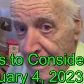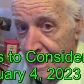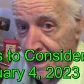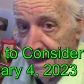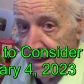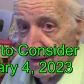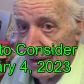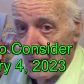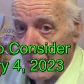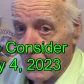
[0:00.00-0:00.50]

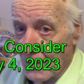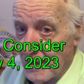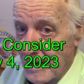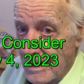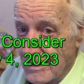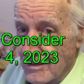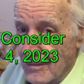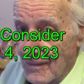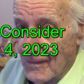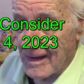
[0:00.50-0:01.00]
Hello,
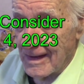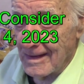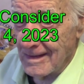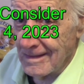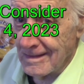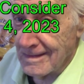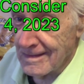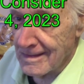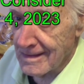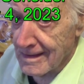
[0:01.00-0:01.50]
financial
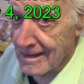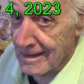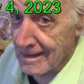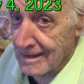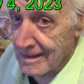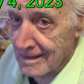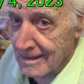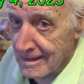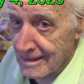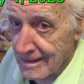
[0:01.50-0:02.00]
fans.
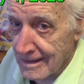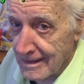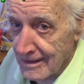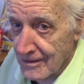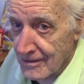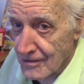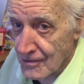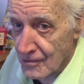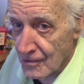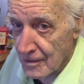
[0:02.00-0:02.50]
Uh, the
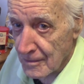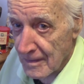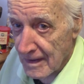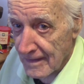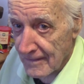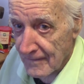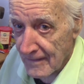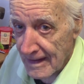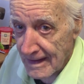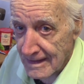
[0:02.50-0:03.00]
year's going by
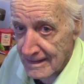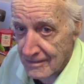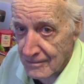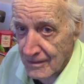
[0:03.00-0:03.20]
fast.